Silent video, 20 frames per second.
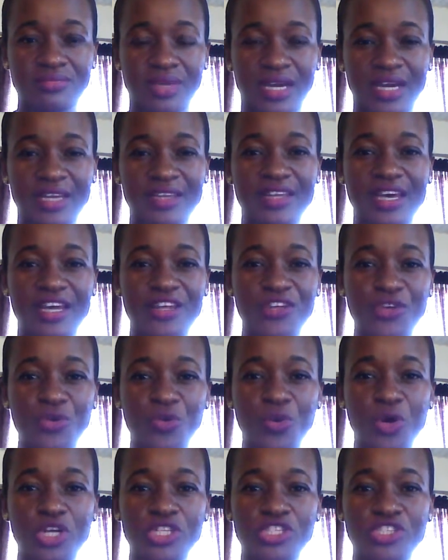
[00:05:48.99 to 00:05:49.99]
and that you
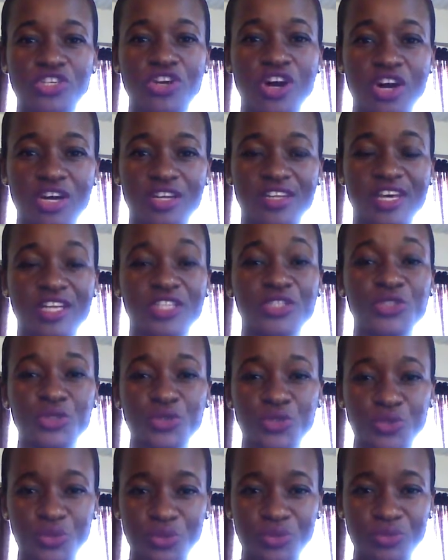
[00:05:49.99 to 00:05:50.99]
are taught not to
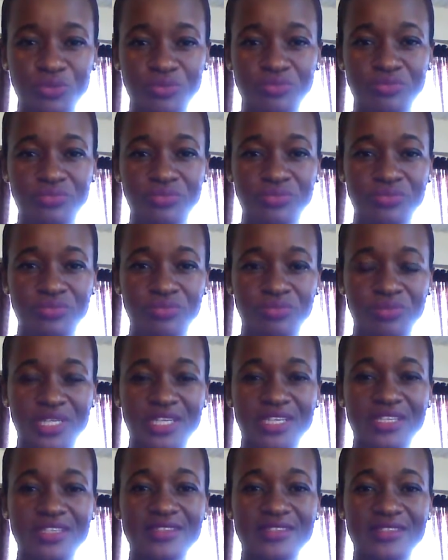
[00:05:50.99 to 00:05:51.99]
do
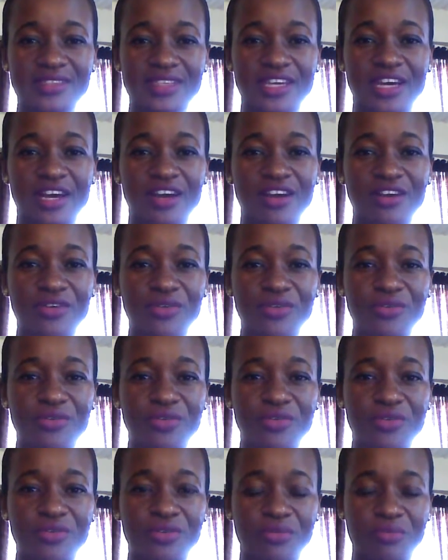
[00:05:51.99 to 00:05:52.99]
because they are
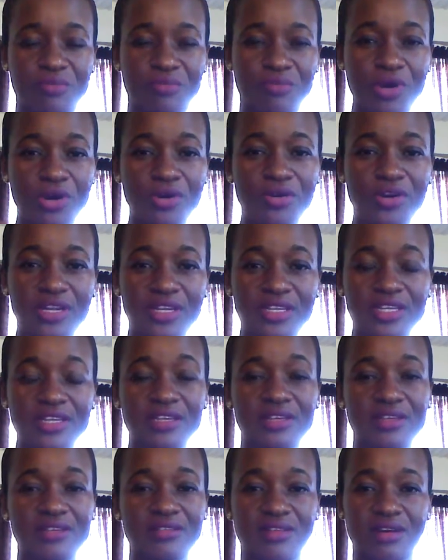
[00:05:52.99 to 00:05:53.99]
morally